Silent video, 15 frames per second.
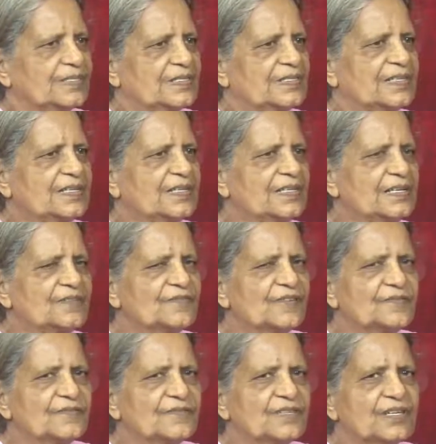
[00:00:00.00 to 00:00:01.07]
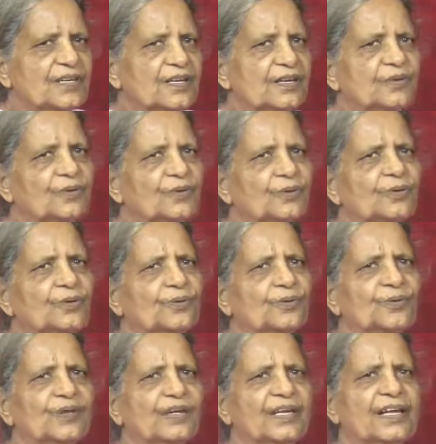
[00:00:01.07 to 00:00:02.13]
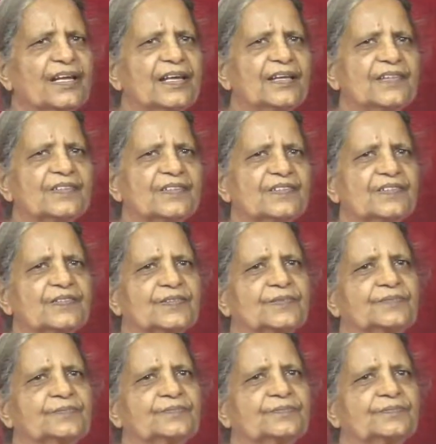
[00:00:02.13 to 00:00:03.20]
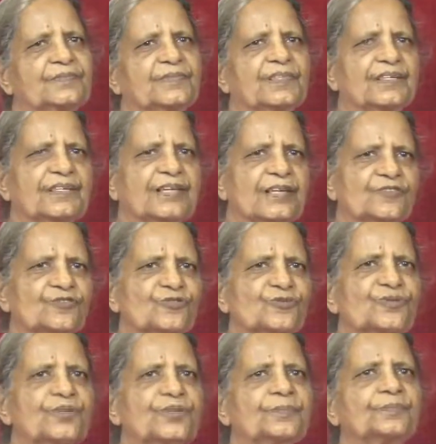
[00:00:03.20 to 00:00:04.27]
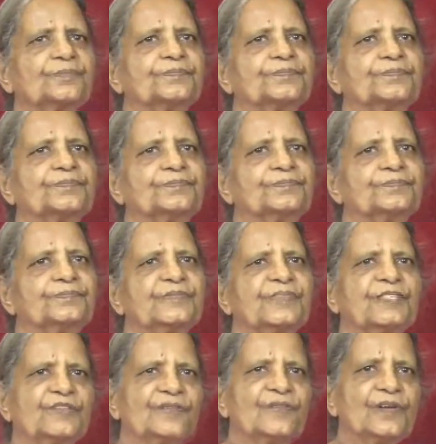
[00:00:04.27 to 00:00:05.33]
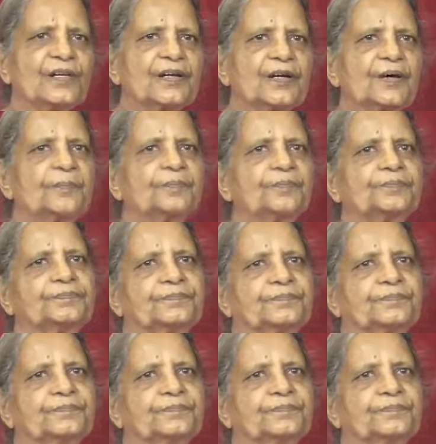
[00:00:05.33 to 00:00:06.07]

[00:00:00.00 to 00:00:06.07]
Generally what we say, oh age, it has to come, it will come,